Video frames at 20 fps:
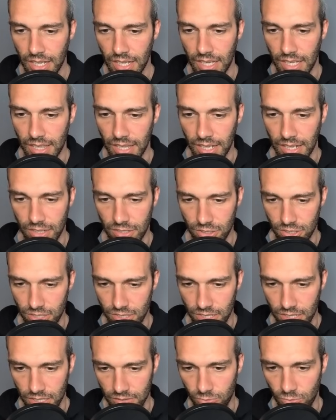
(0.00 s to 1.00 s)
And they are just
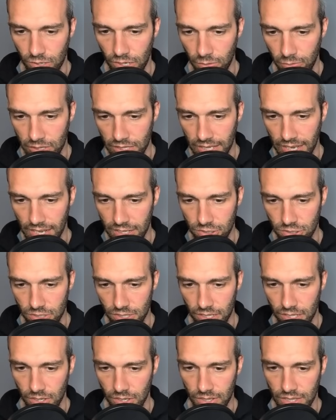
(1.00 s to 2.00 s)
gonna run with
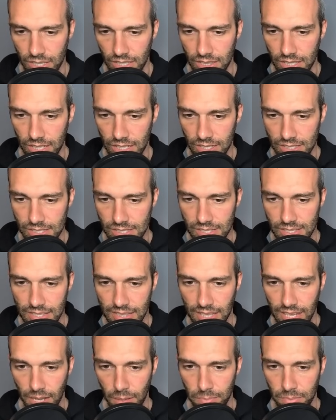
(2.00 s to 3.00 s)
Gastrodon, knowing that they can
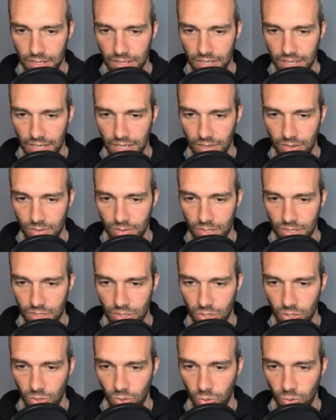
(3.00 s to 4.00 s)
slap down
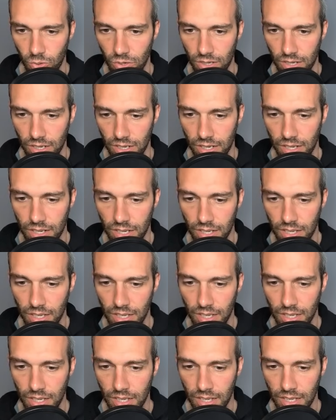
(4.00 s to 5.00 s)
your
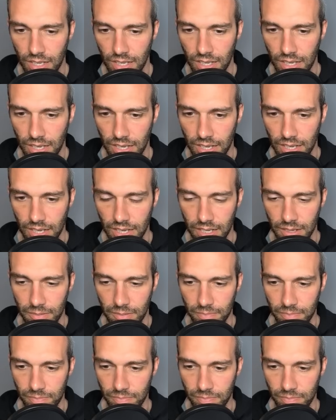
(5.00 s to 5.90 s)
aurorus.